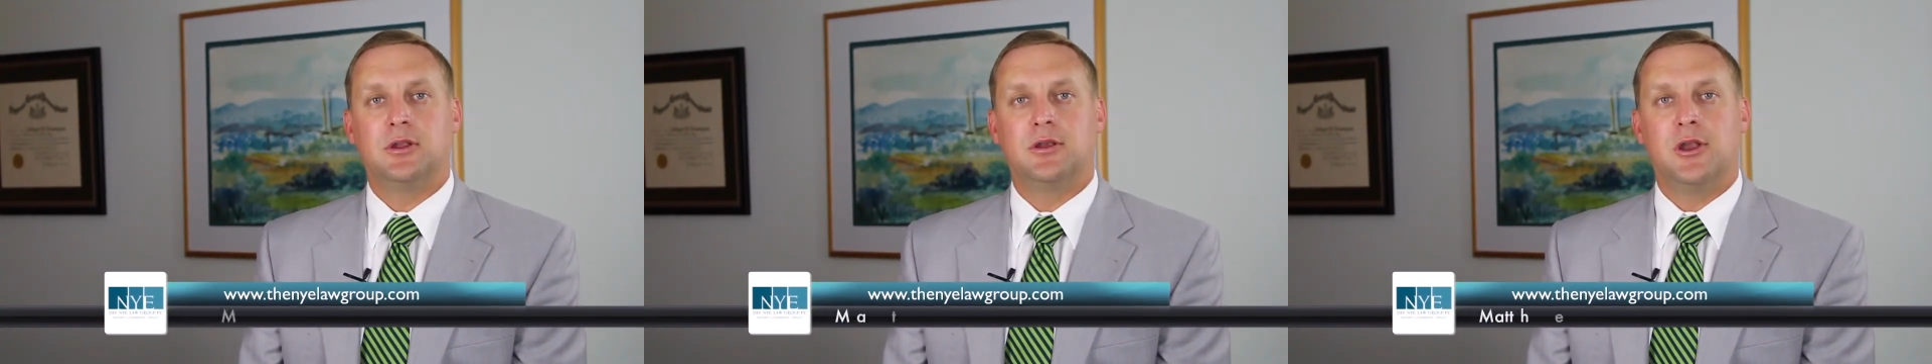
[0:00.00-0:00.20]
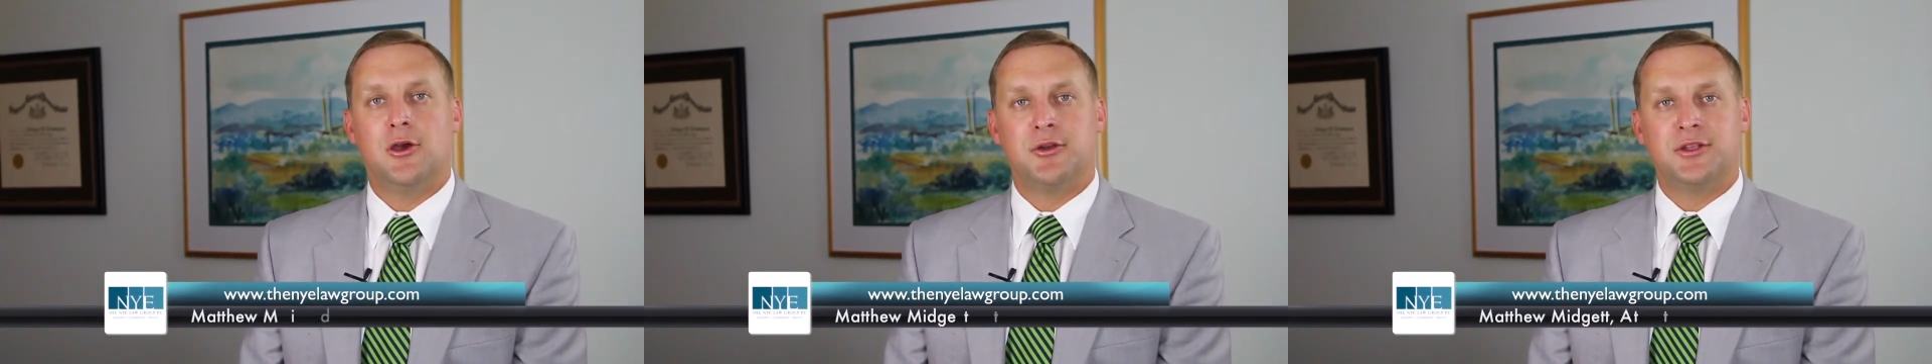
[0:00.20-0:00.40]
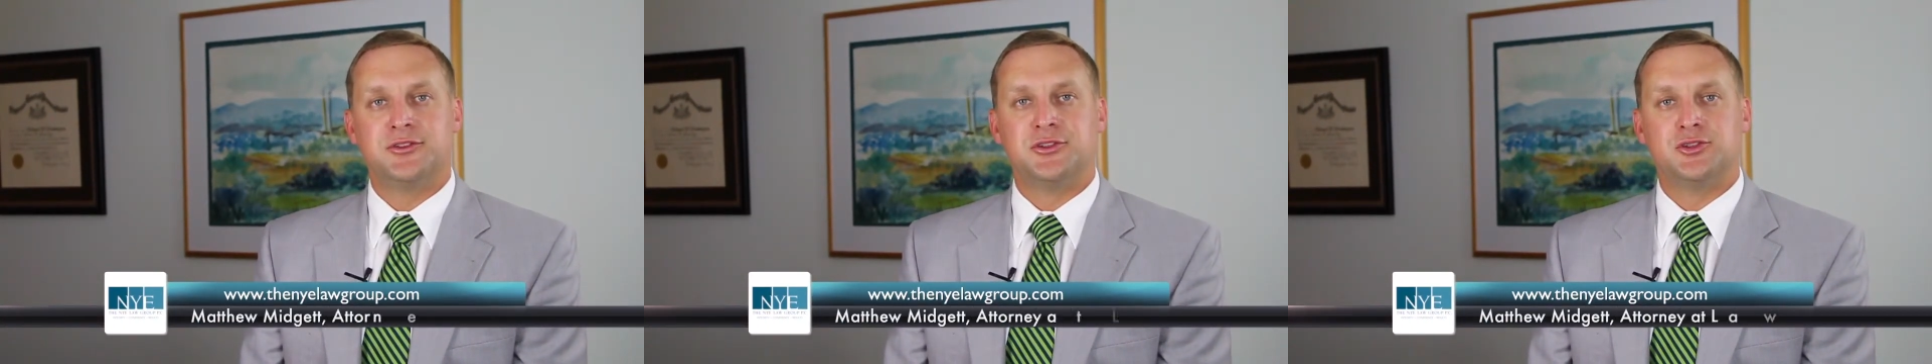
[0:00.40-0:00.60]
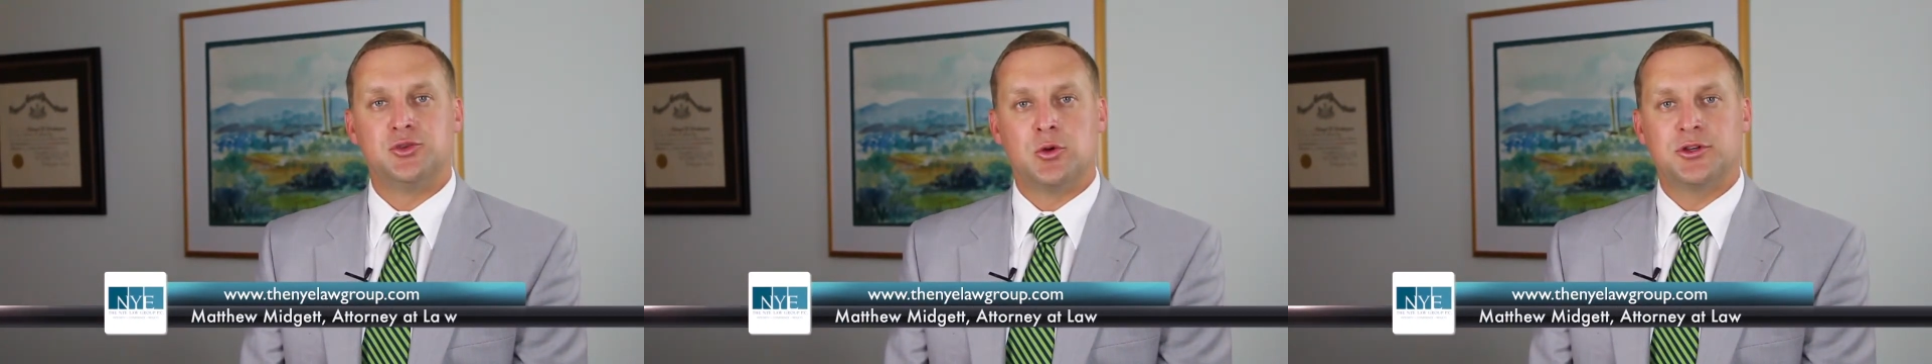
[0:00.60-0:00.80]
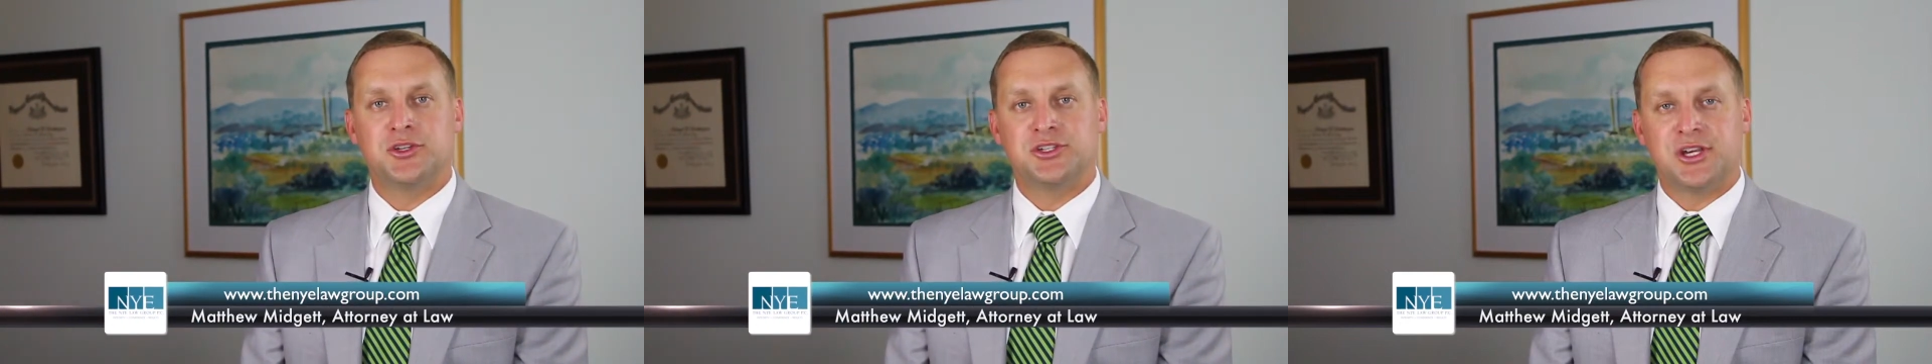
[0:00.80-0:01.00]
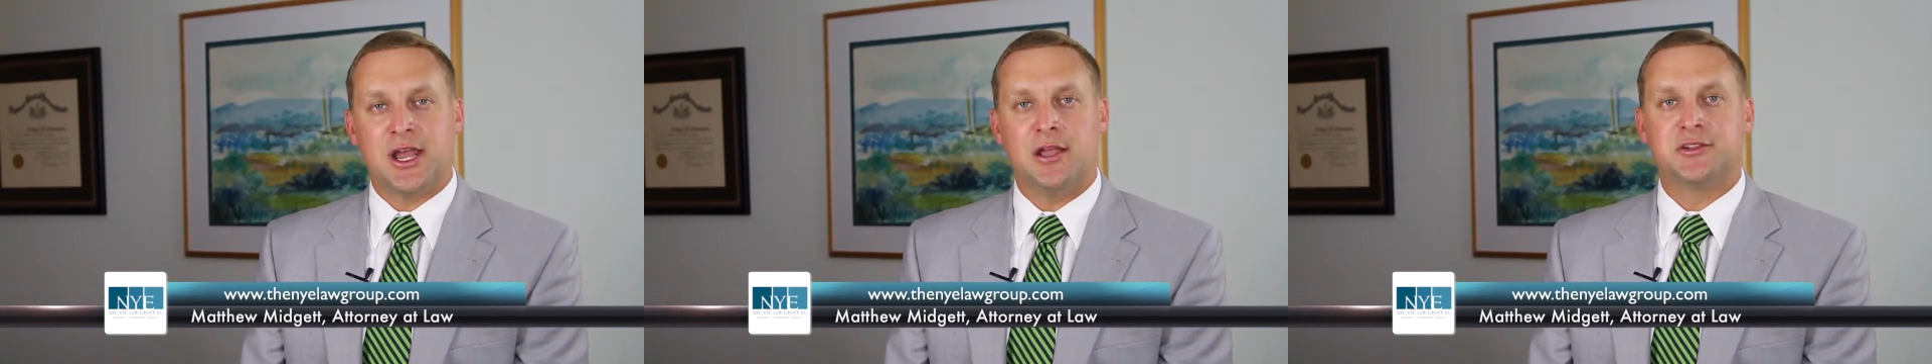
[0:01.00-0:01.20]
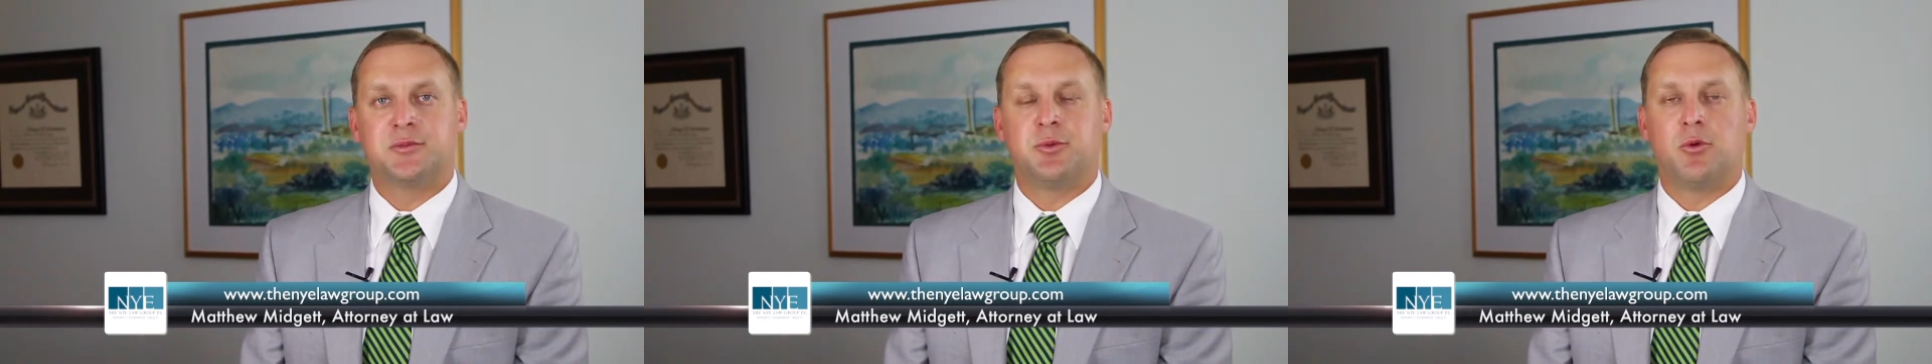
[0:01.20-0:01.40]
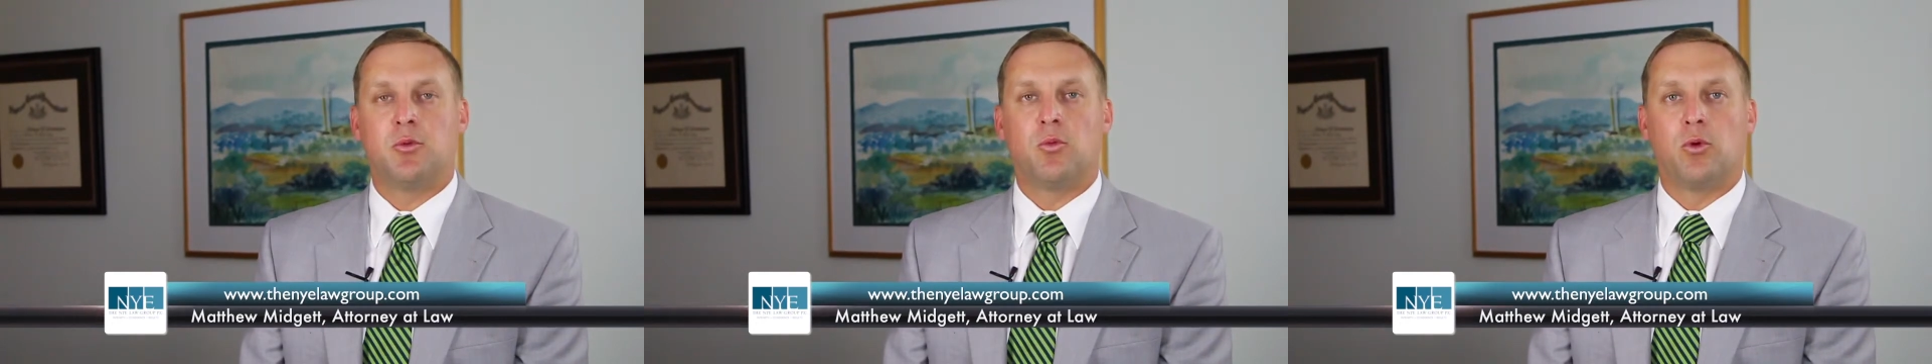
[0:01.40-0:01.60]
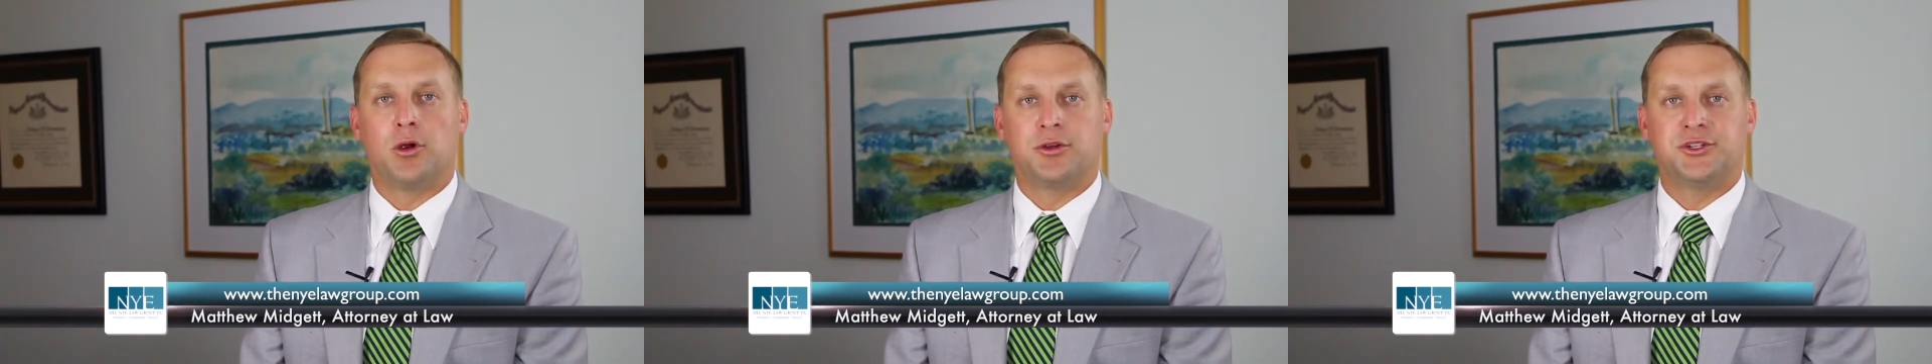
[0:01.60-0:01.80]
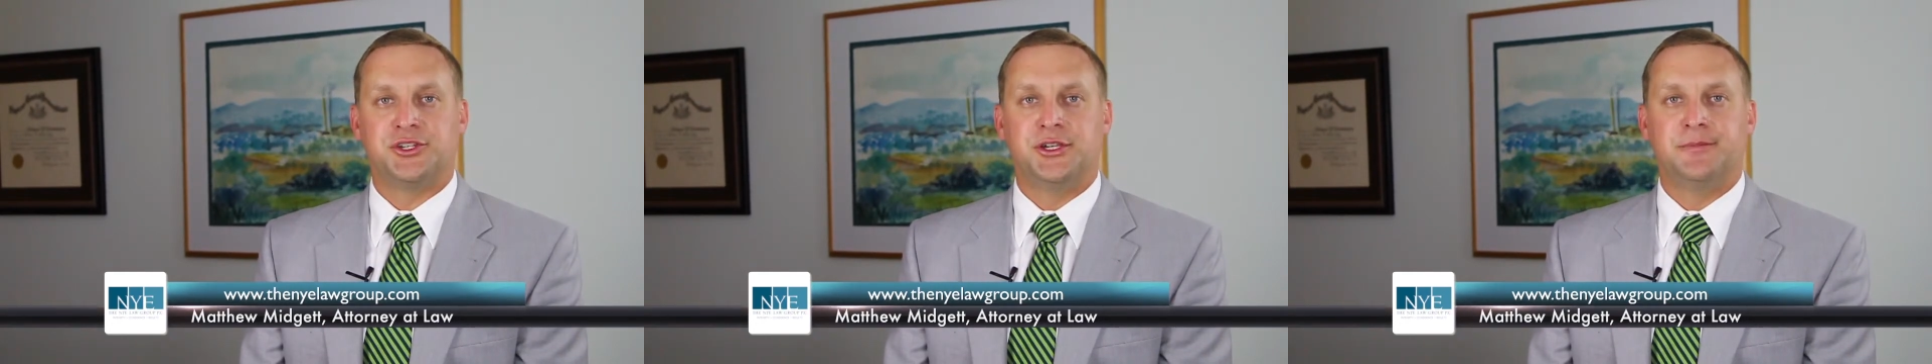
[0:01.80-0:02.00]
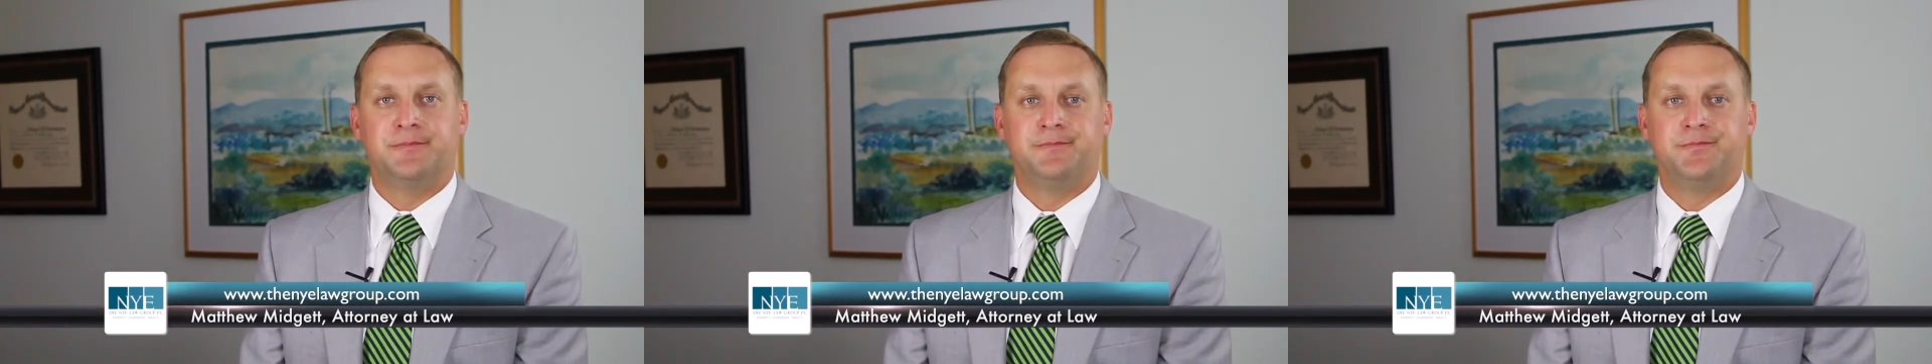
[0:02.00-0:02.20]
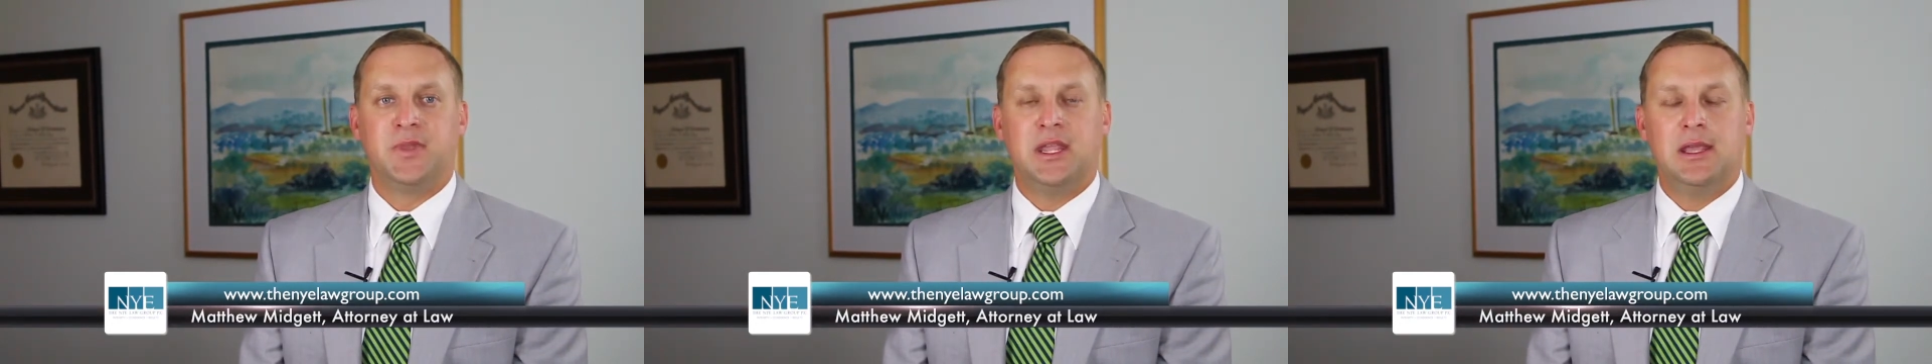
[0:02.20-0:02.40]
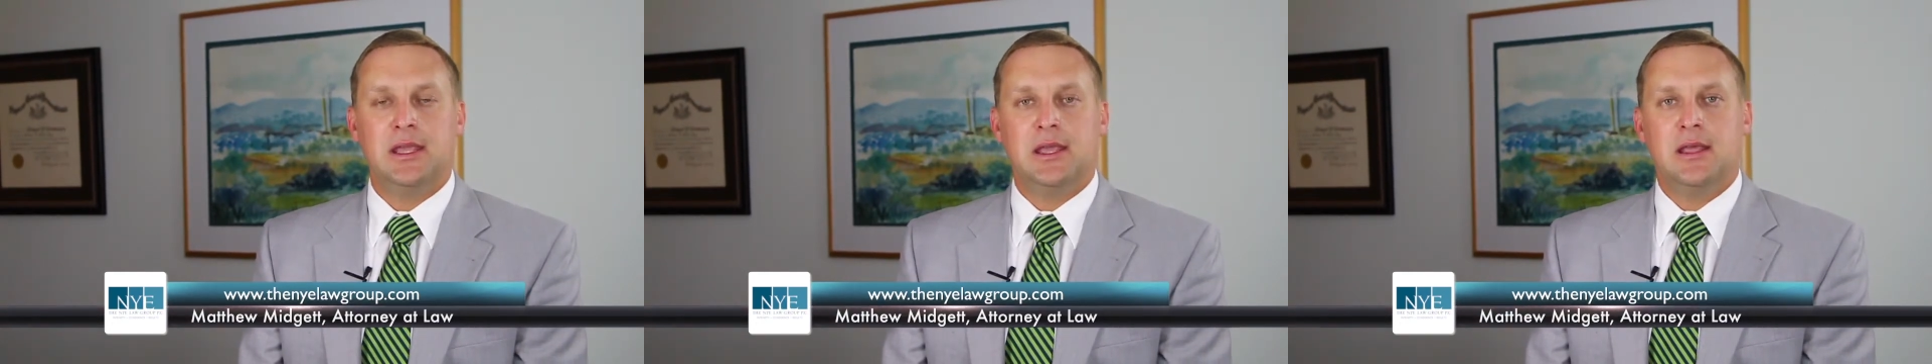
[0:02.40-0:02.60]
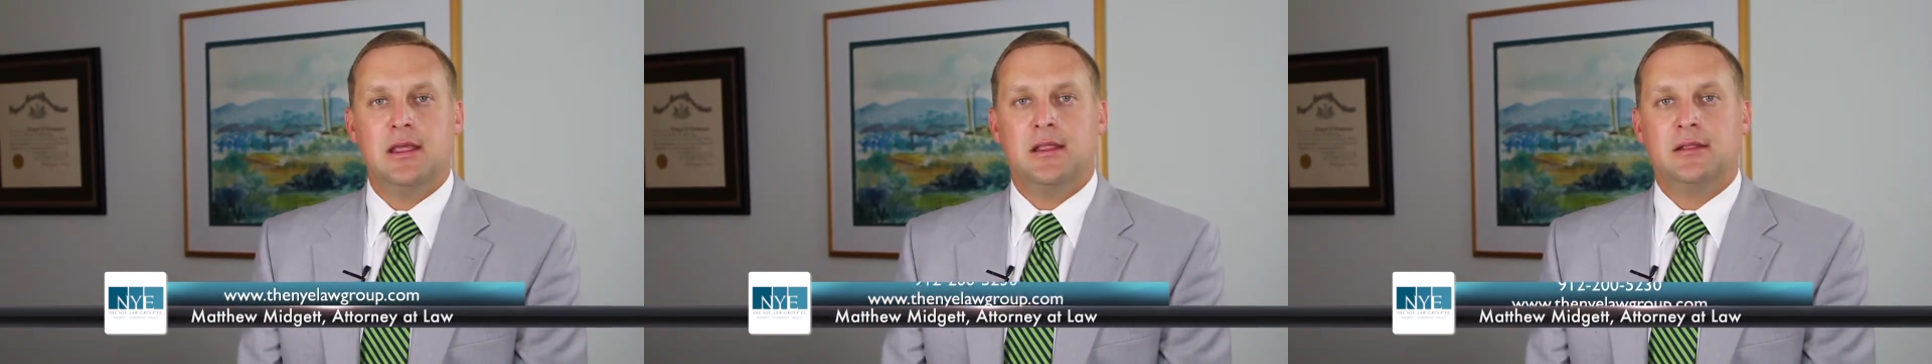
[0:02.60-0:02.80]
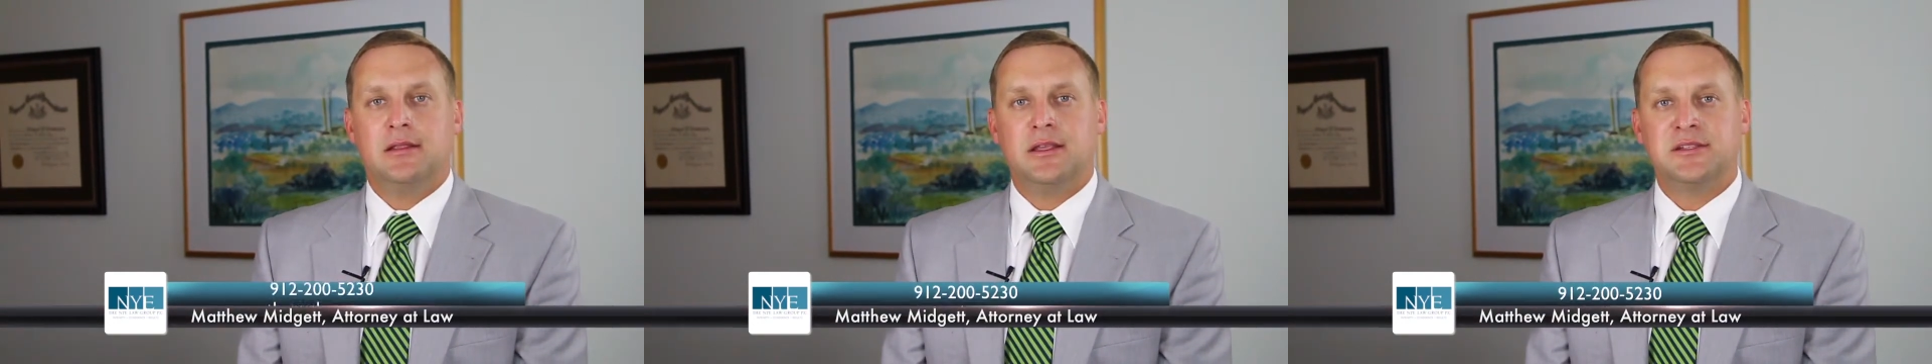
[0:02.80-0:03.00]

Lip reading: known as the Georgia Child Support Worksheet.